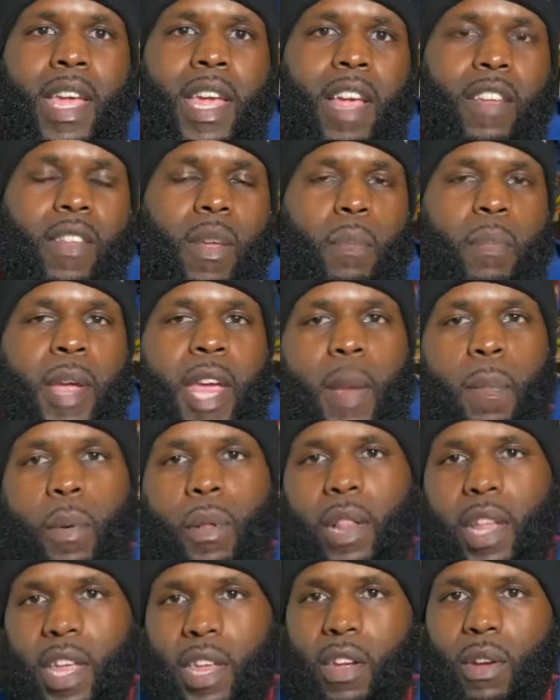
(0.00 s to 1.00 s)
Is it
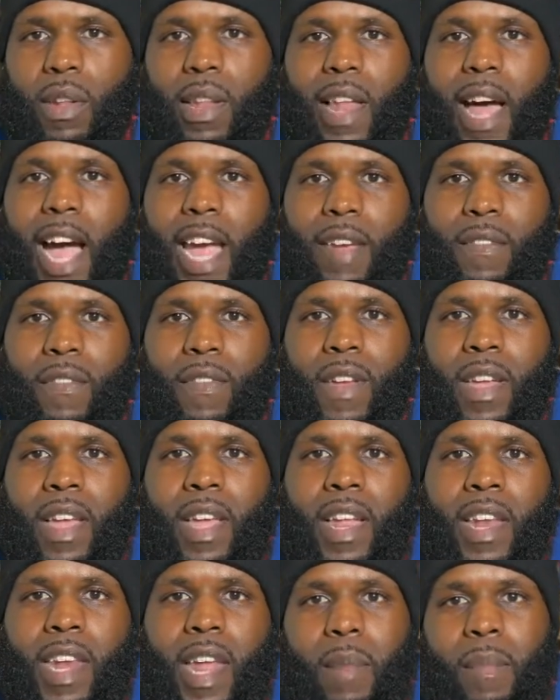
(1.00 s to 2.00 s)
people in your life
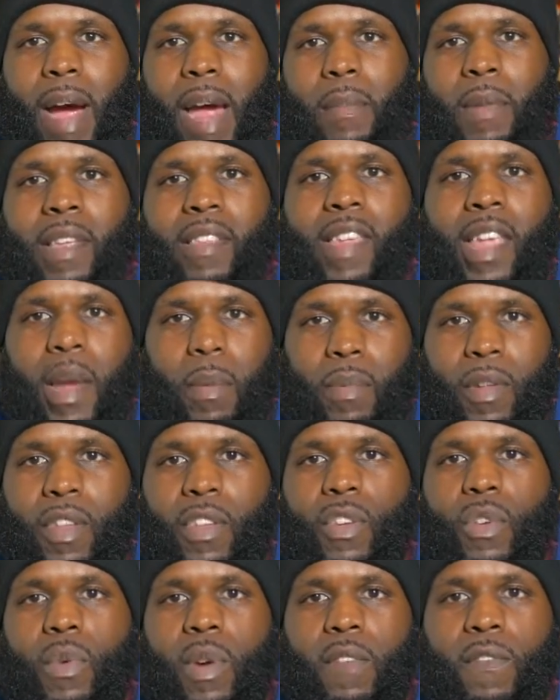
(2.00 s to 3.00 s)
that might be tempting
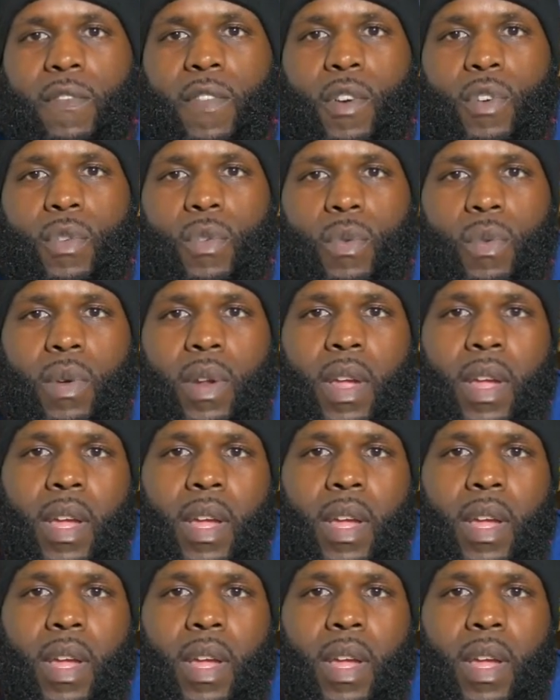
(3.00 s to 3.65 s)
you with food?